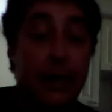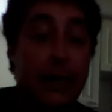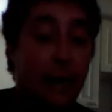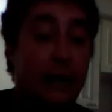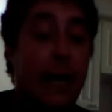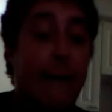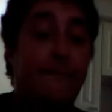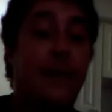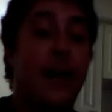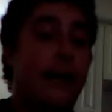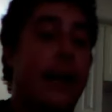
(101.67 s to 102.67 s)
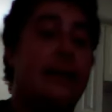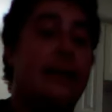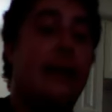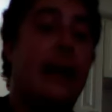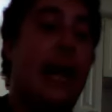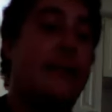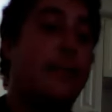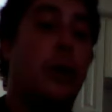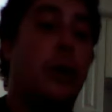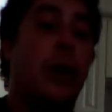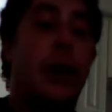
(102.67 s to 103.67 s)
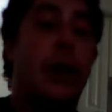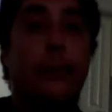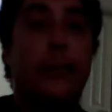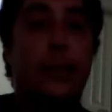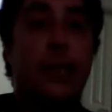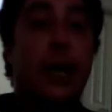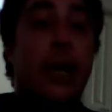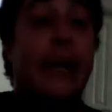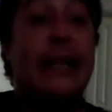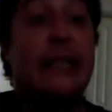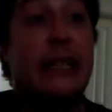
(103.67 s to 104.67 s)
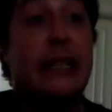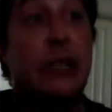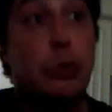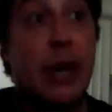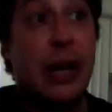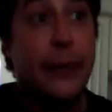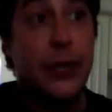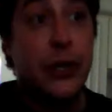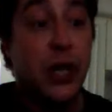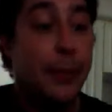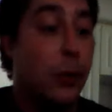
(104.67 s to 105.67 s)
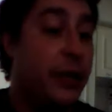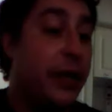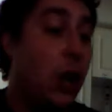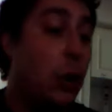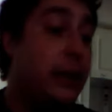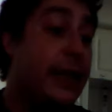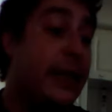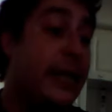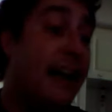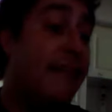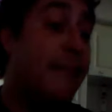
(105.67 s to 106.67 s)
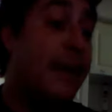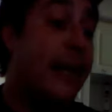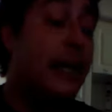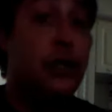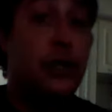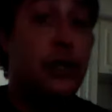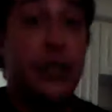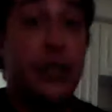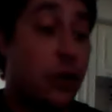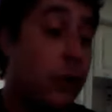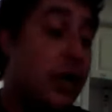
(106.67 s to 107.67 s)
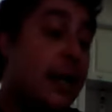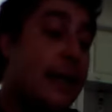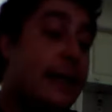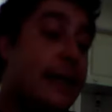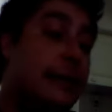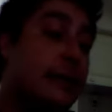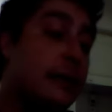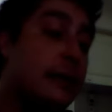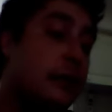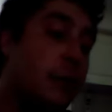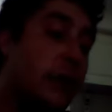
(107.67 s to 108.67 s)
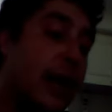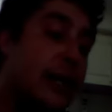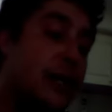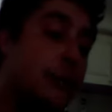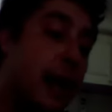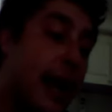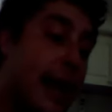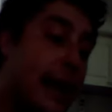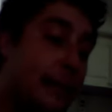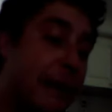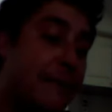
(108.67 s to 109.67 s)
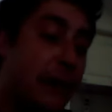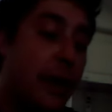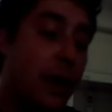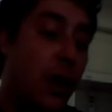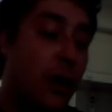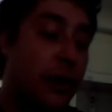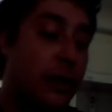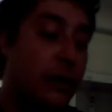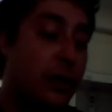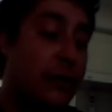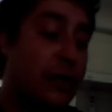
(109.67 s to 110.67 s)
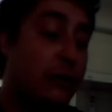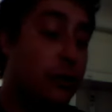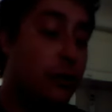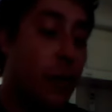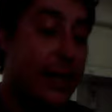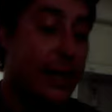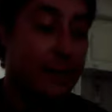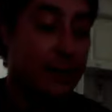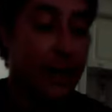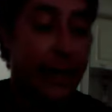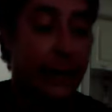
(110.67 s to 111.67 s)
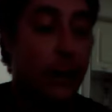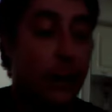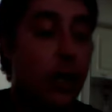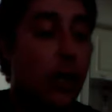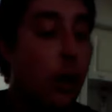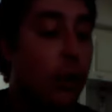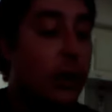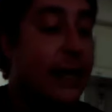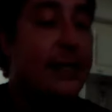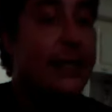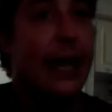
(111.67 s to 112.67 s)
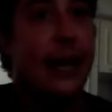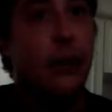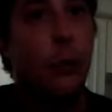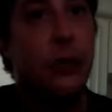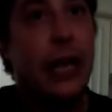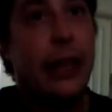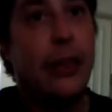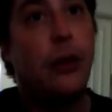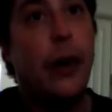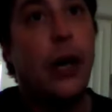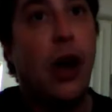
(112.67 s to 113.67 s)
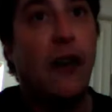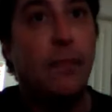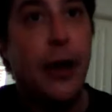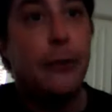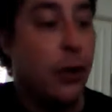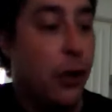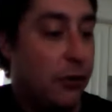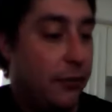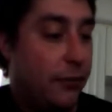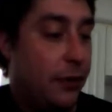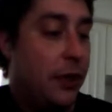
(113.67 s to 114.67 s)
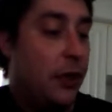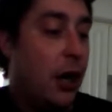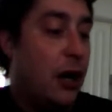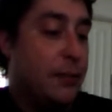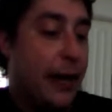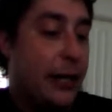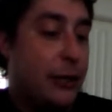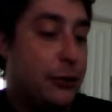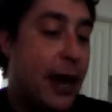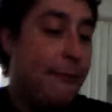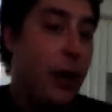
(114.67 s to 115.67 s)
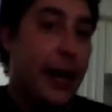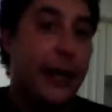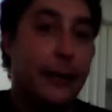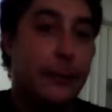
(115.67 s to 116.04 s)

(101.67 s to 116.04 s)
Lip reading: It'll keep firing. It's not having problems. It's incredibly durable. The only thing I've managed to do, and this is when I tried my very hardest to destroy this thing, what I did was I threw it off my roof onto my driveway.